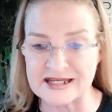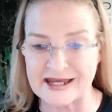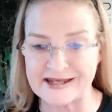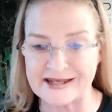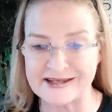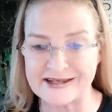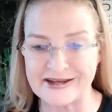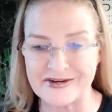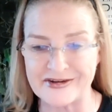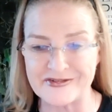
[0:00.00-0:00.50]
The
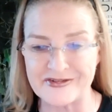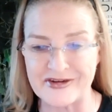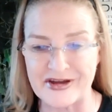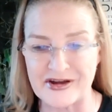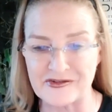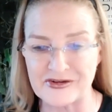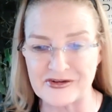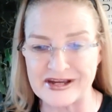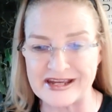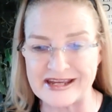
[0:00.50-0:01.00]
ending of
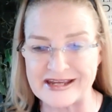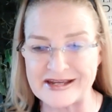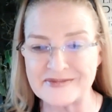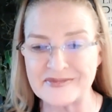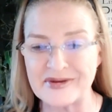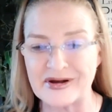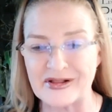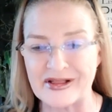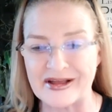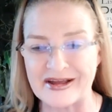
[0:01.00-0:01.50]
every
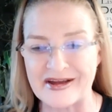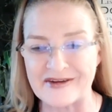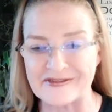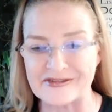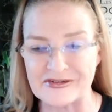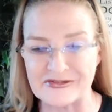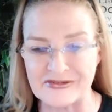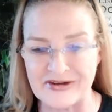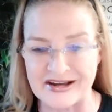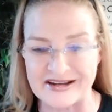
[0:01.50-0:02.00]
email I
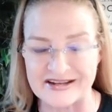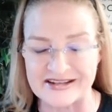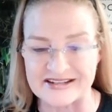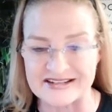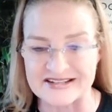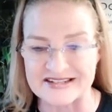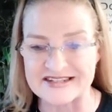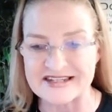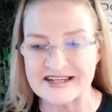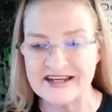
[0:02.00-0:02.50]
ever write
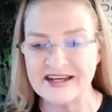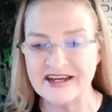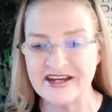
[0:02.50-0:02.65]
is